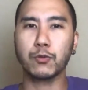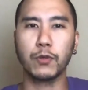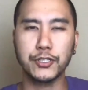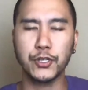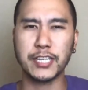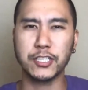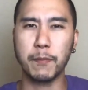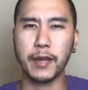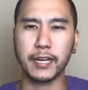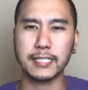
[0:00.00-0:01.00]
want to let you guys know
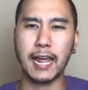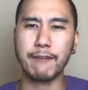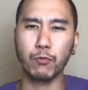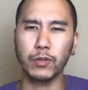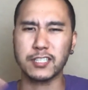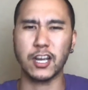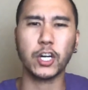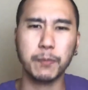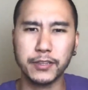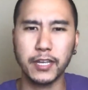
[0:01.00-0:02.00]
about that because I haven't really talked
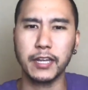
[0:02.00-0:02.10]
about that